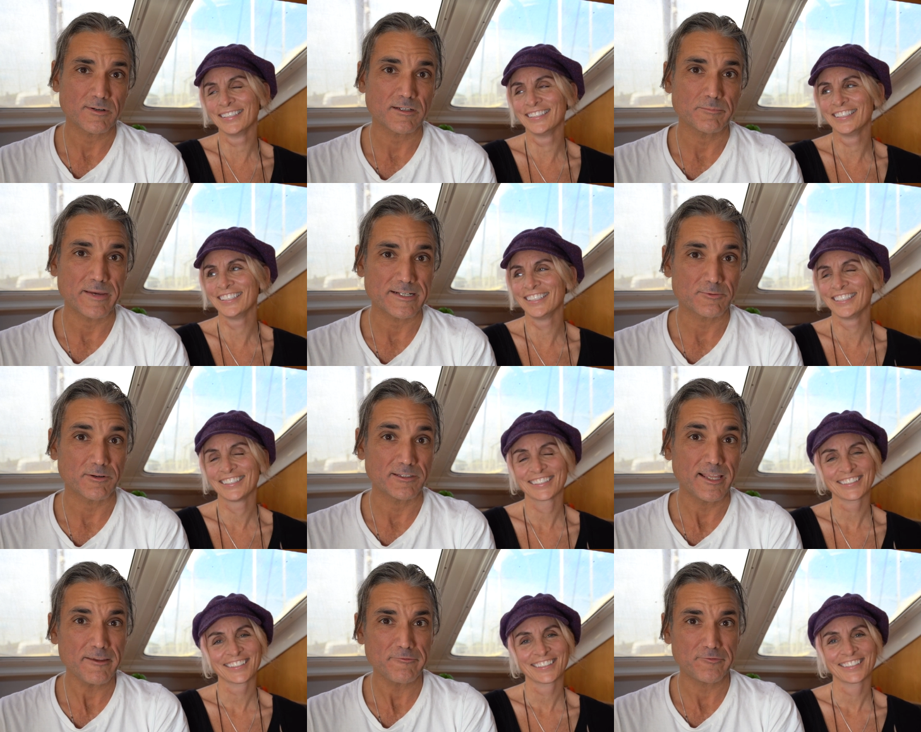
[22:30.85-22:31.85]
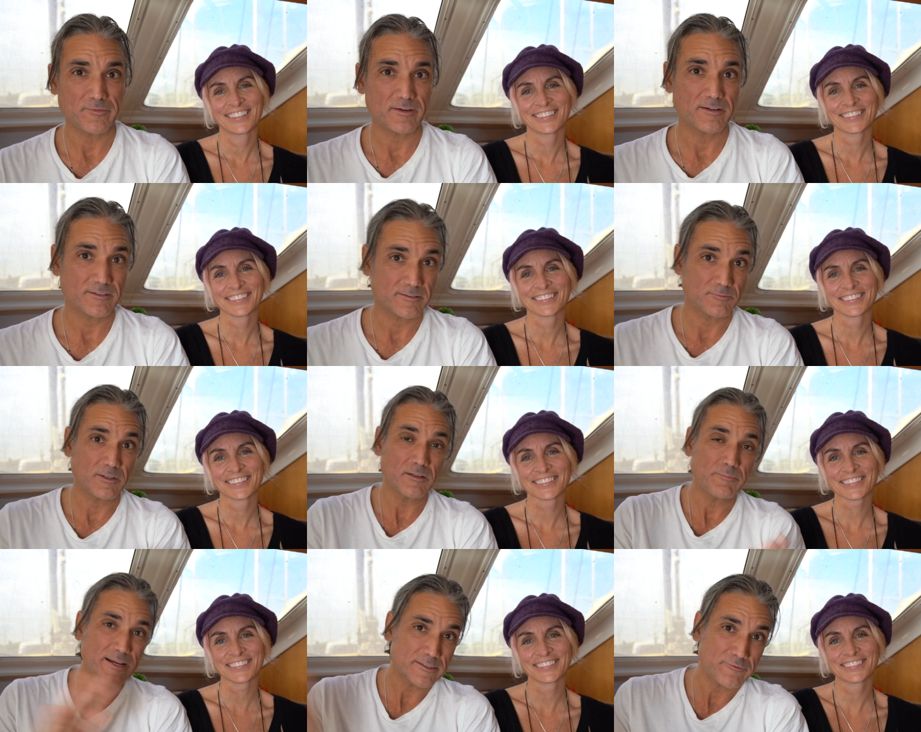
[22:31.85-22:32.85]
Speaker 1: Welcome back to our life. Welcome
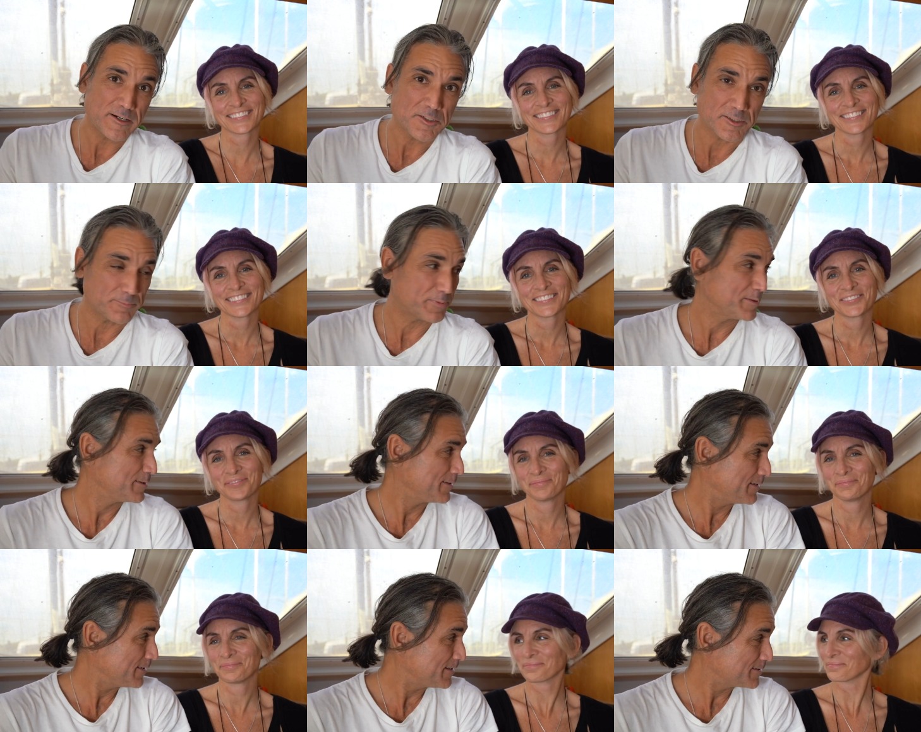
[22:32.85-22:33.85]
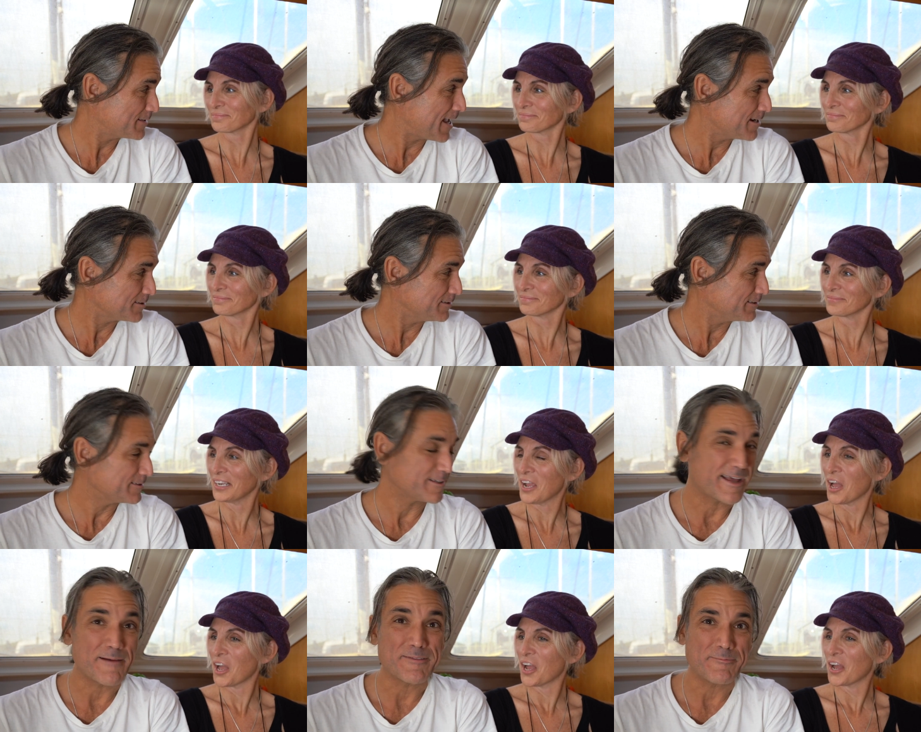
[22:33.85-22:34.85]
back to friendship. It's actually,
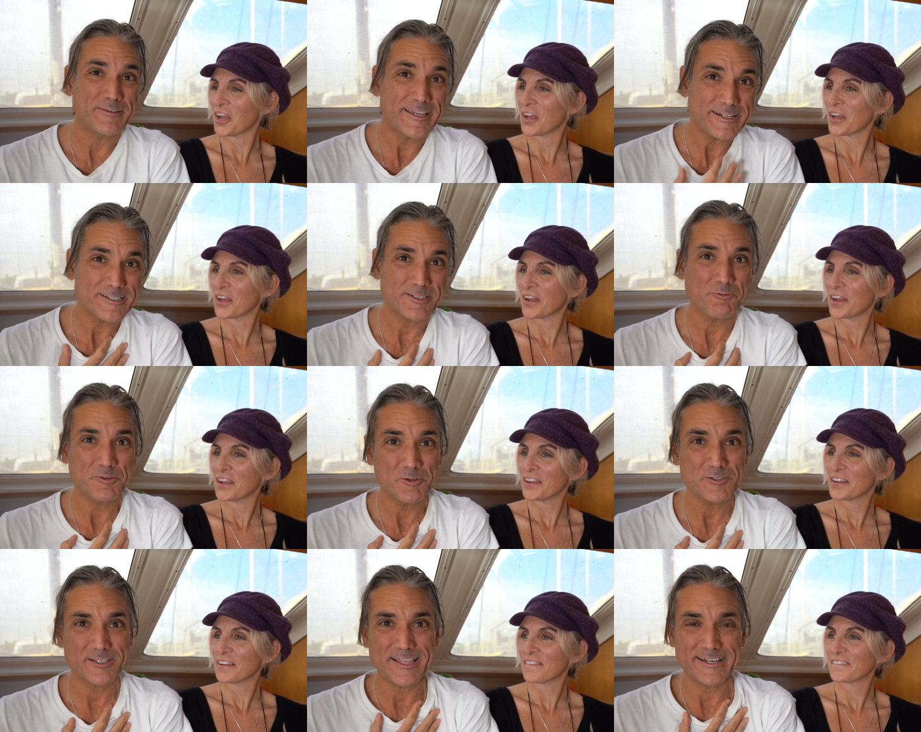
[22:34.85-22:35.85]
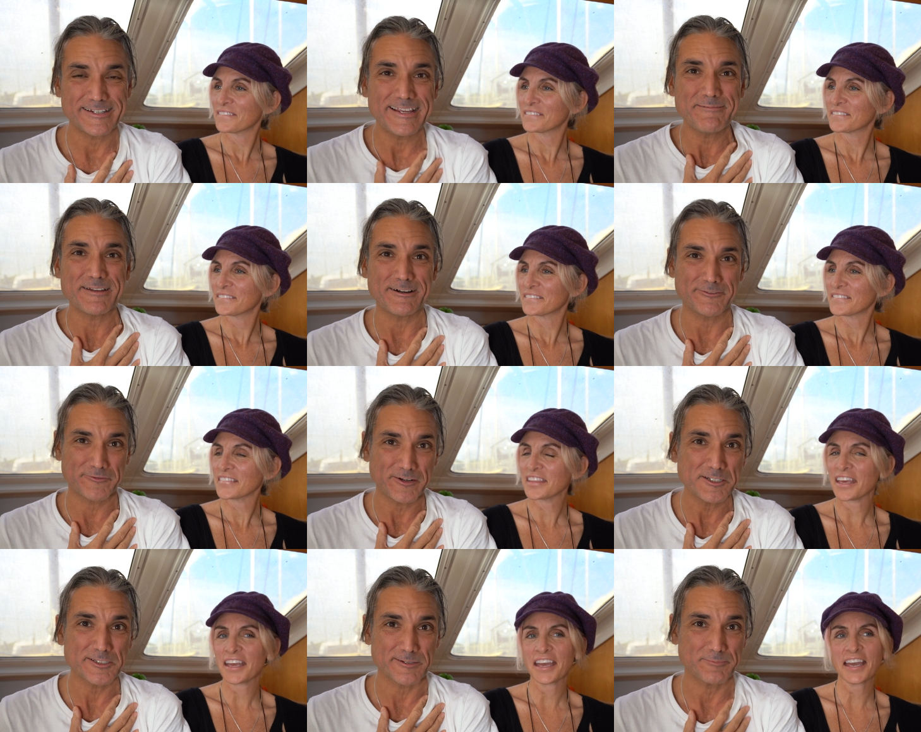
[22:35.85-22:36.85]
I'm, I'm getting so used to that name now,
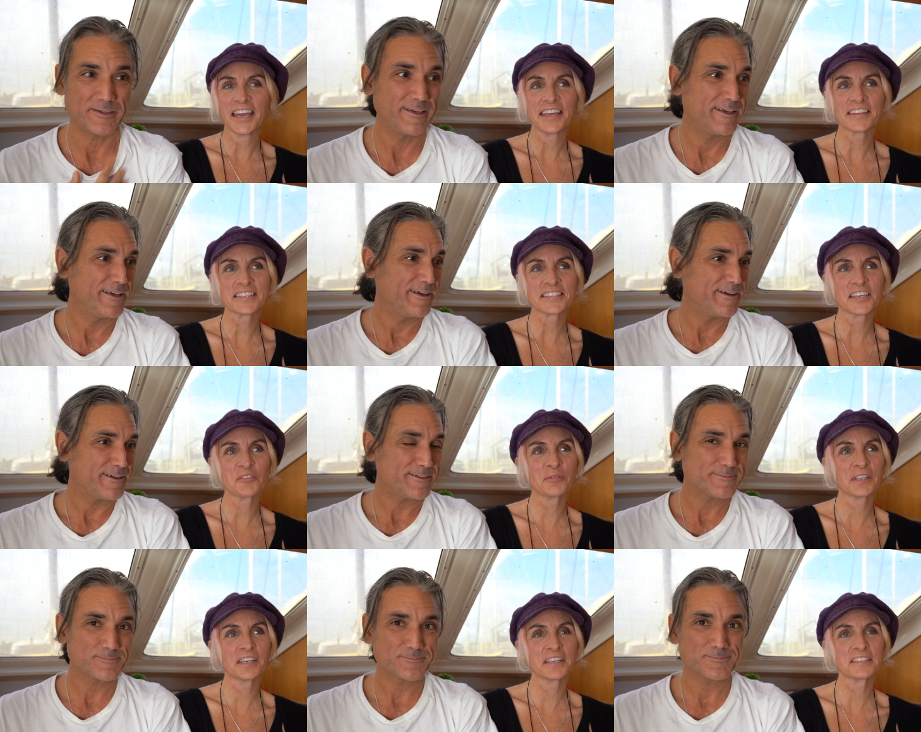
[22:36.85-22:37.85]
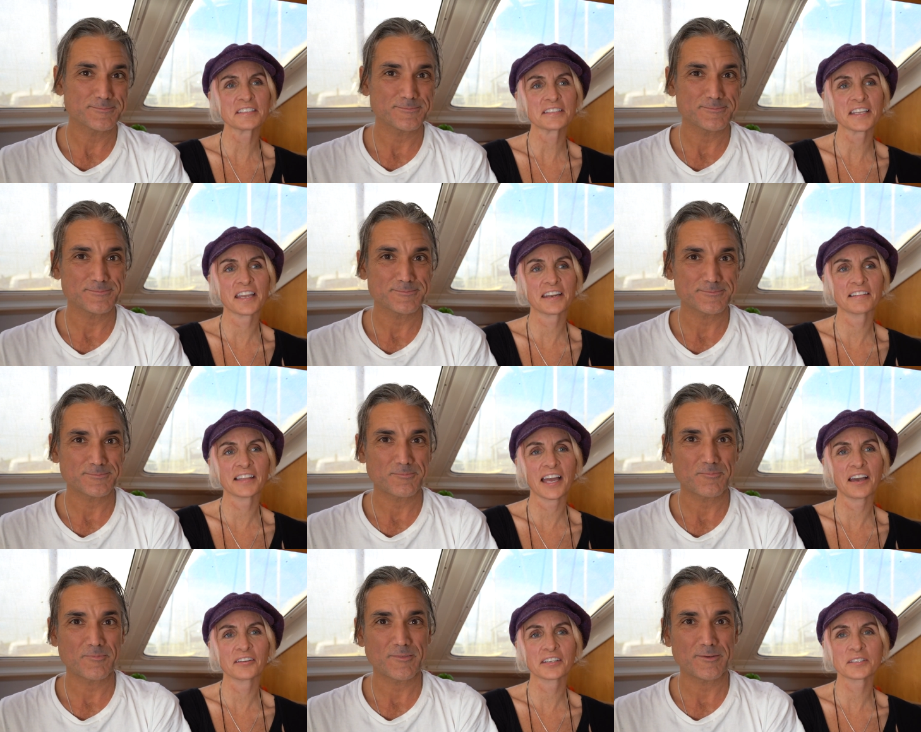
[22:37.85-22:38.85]
Speaker 2: Friendship. Yeah, that sounded really nice to say it out
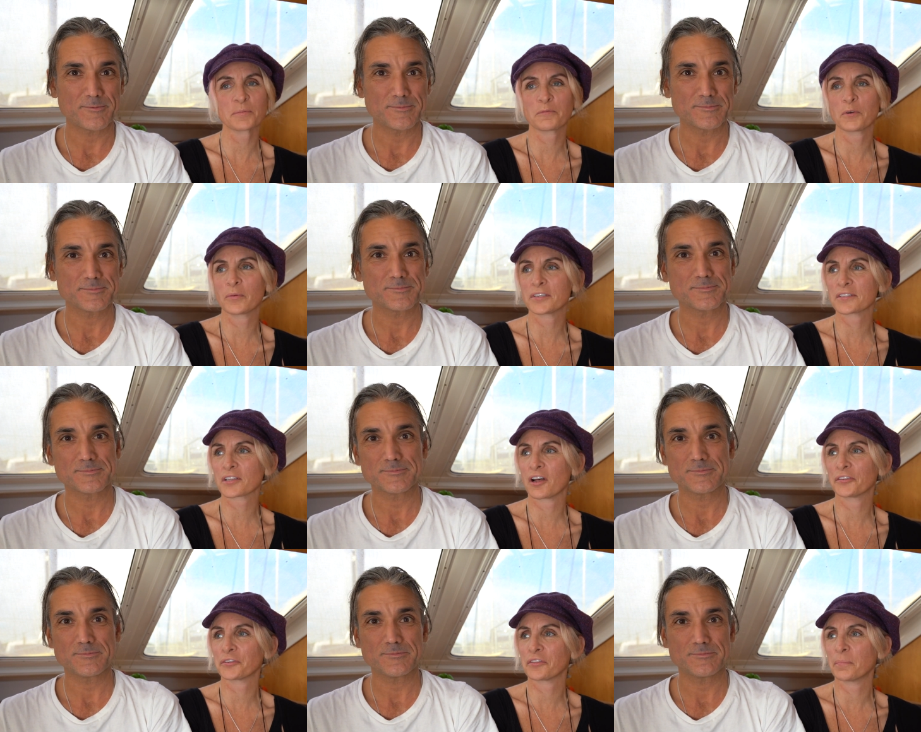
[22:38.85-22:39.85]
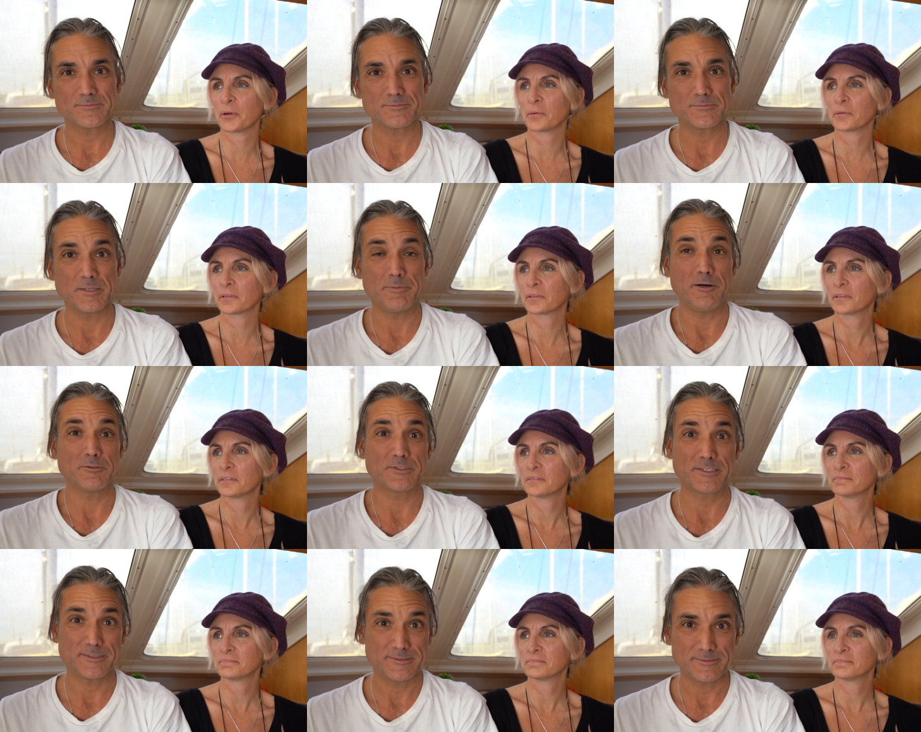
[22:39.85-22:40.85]
loud, because before we just called her the boat. The
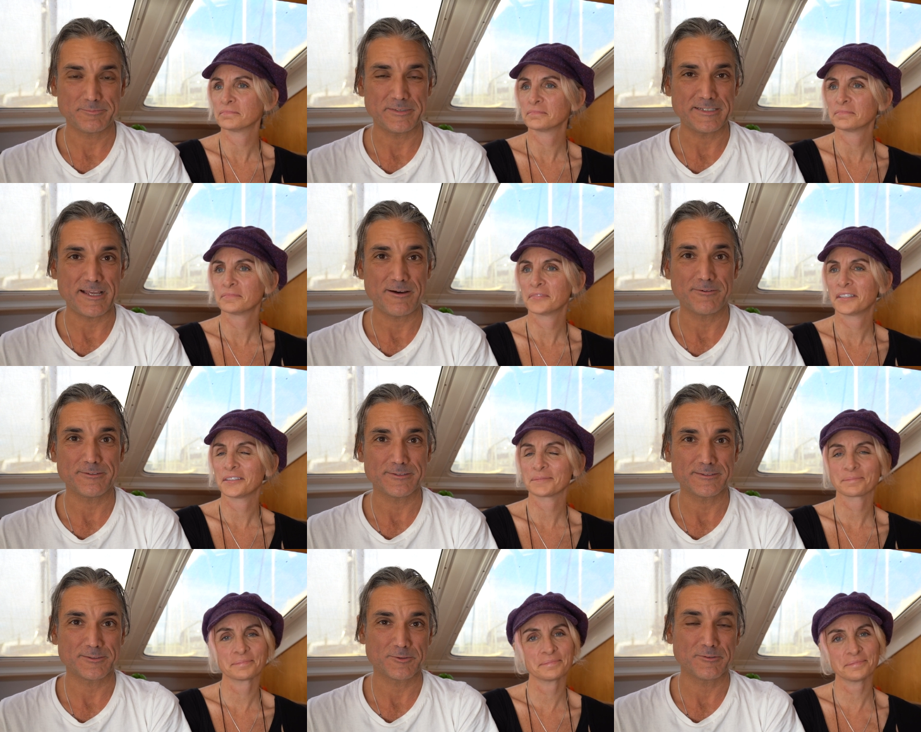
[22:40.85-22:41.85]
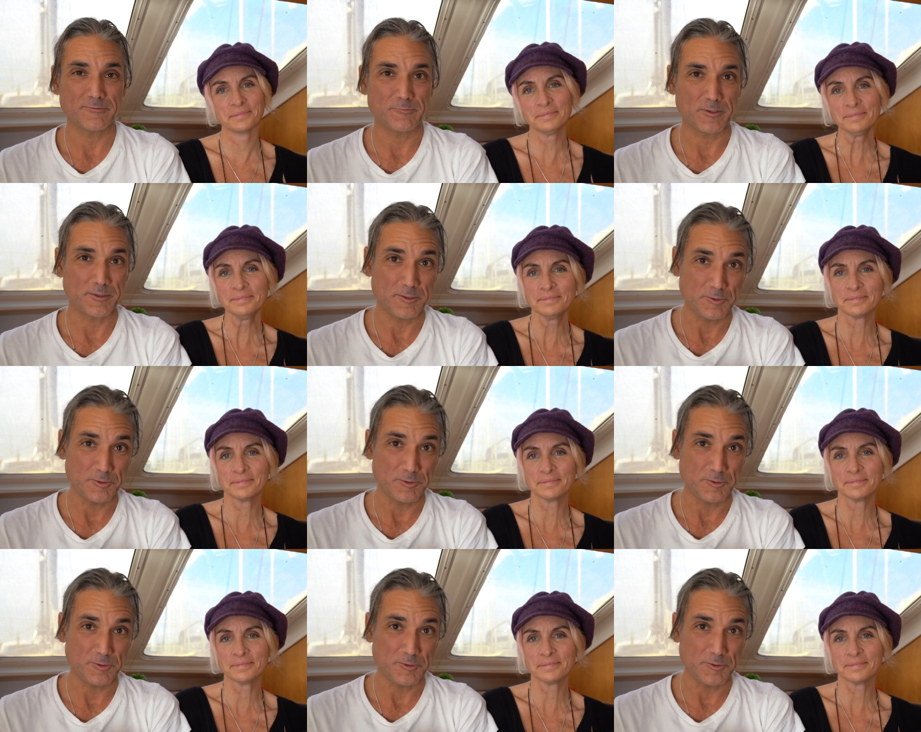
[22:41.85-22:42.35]
boat, but now sort of with